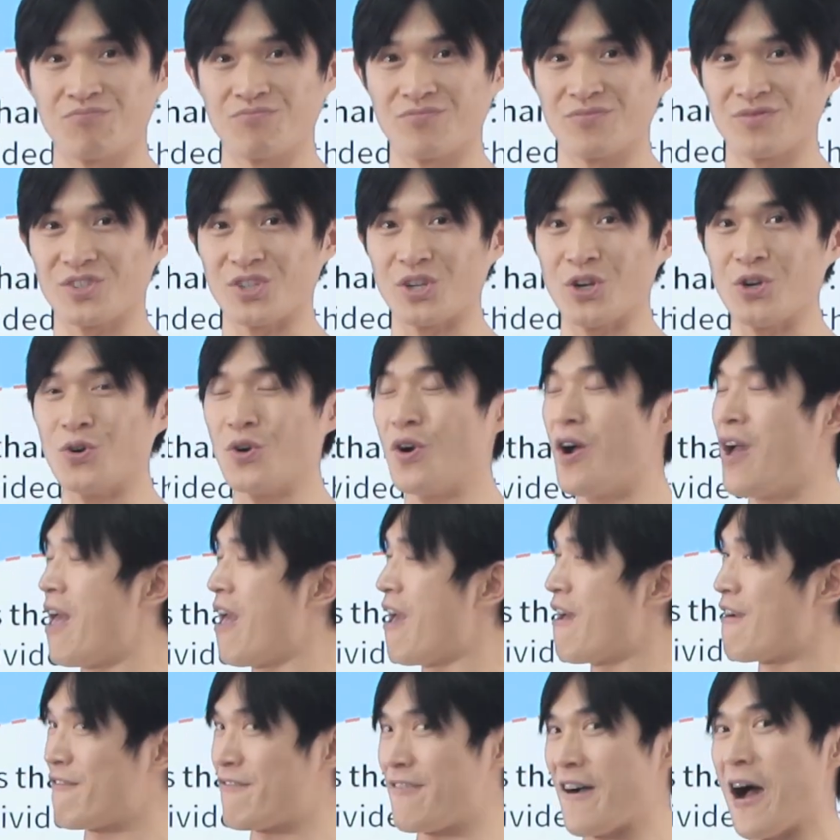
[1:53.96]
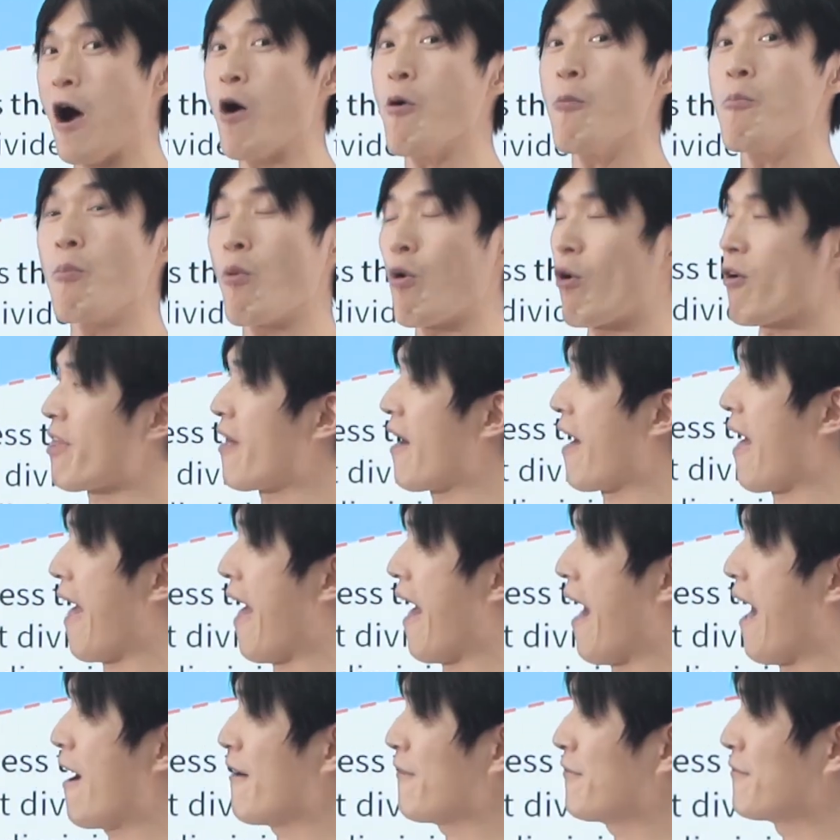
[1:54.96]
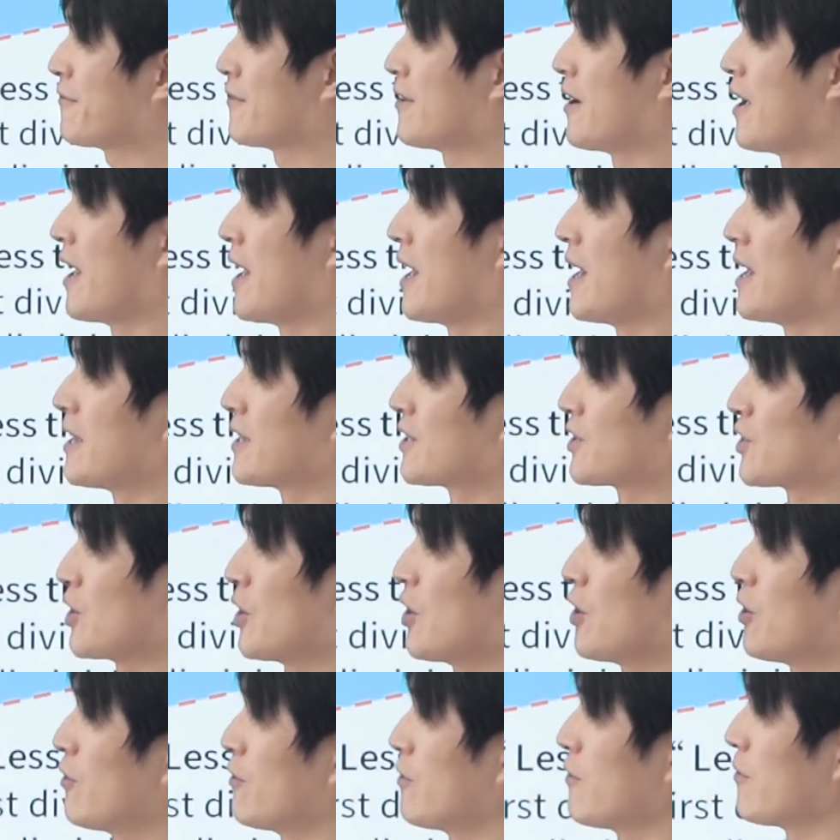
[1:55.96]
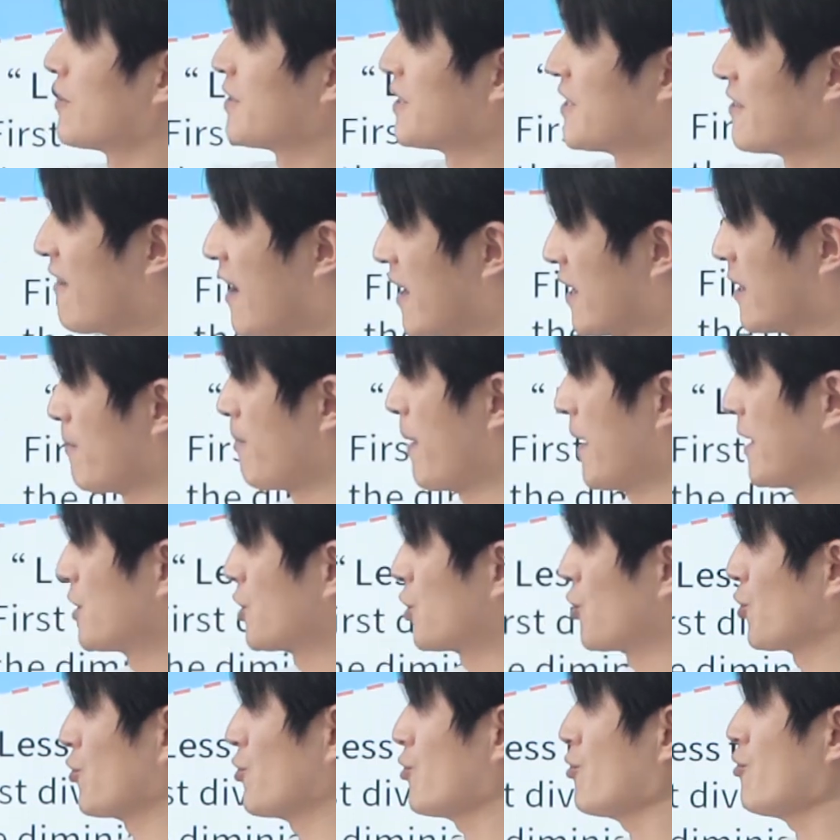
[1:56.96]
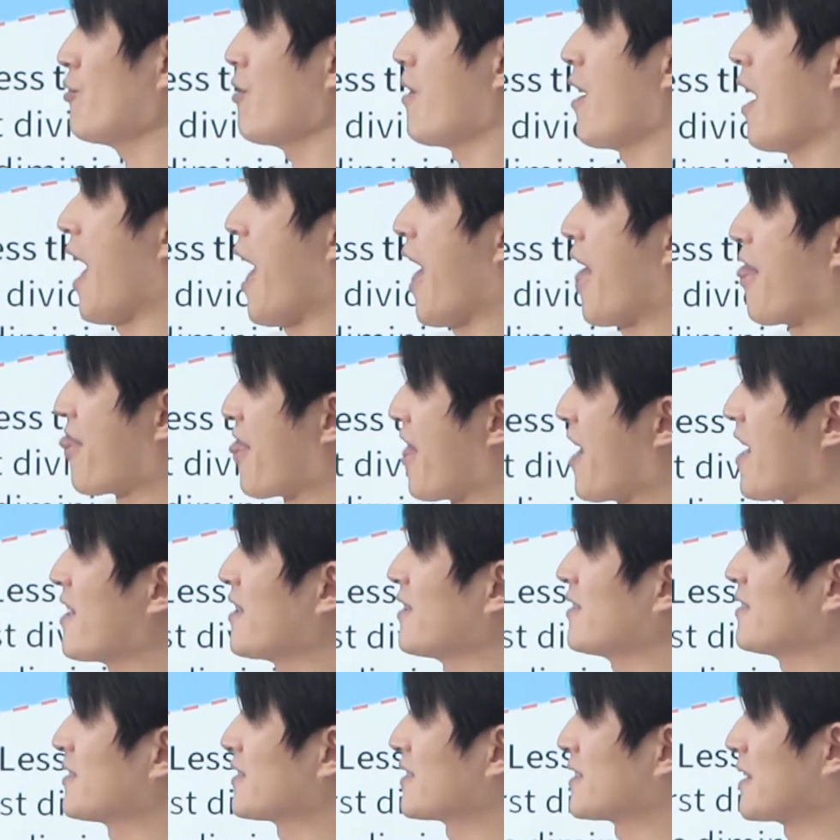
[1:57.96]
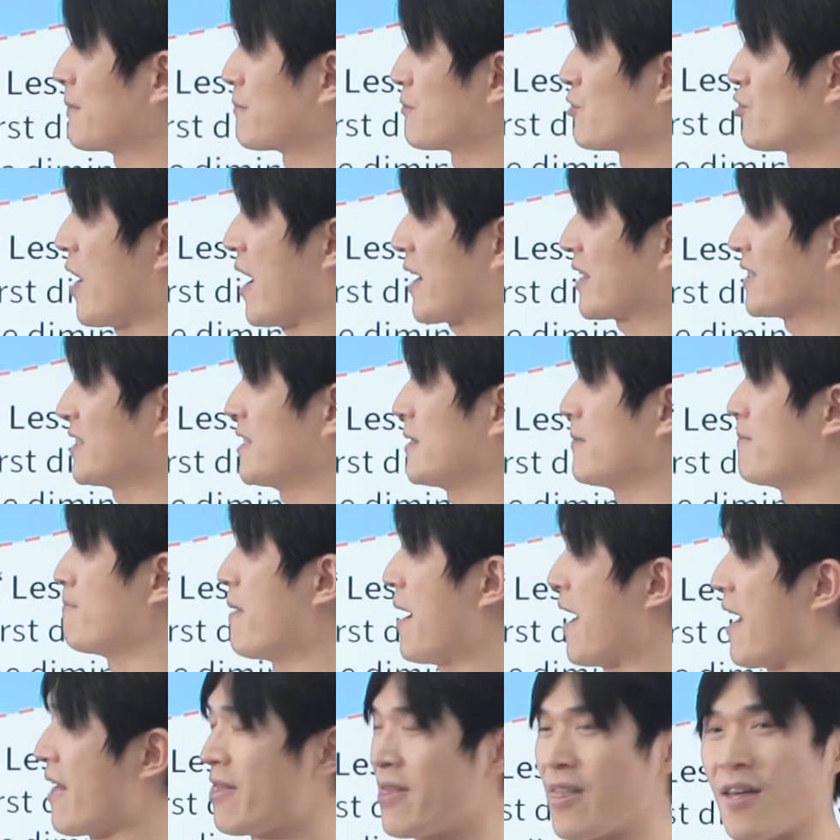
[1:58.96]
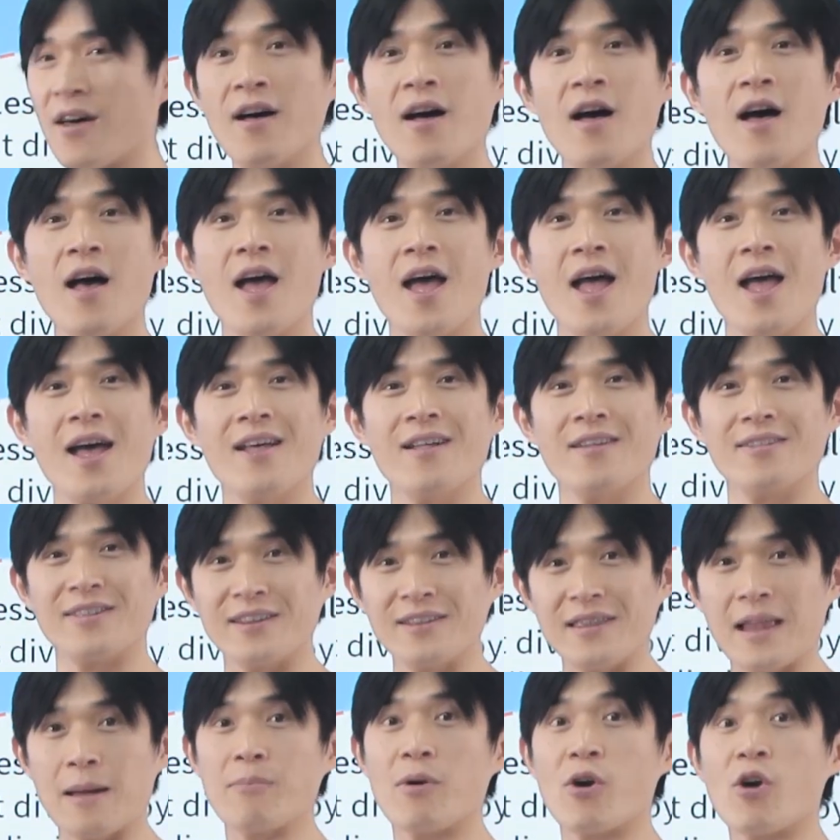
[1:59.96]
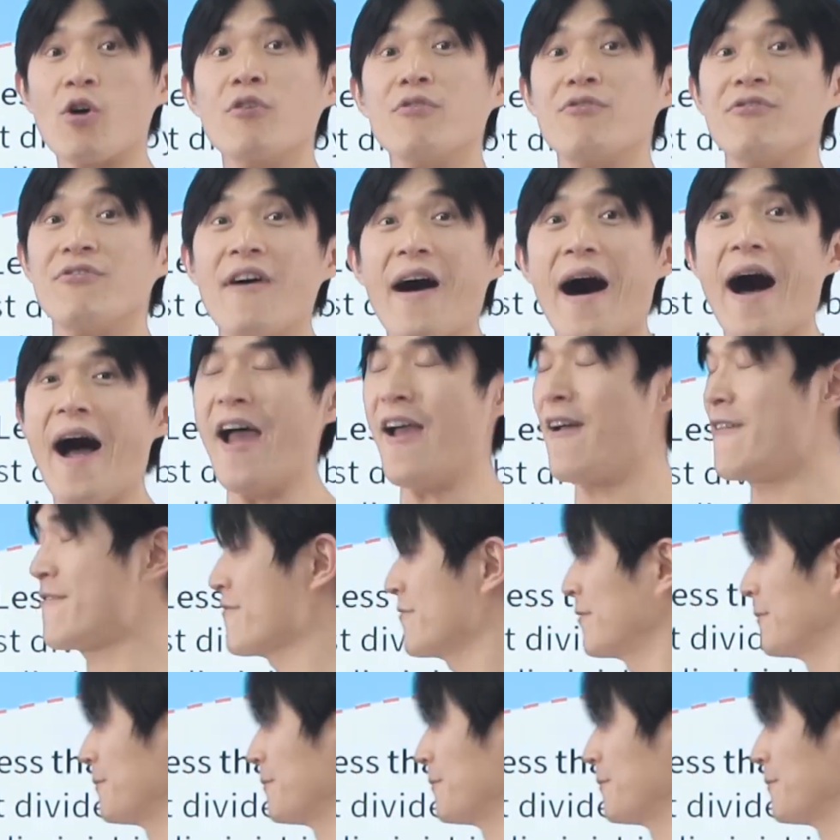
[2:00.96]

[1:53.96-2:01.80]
So 5 more than half, so divided by 2, and then subtracted by the number of 5.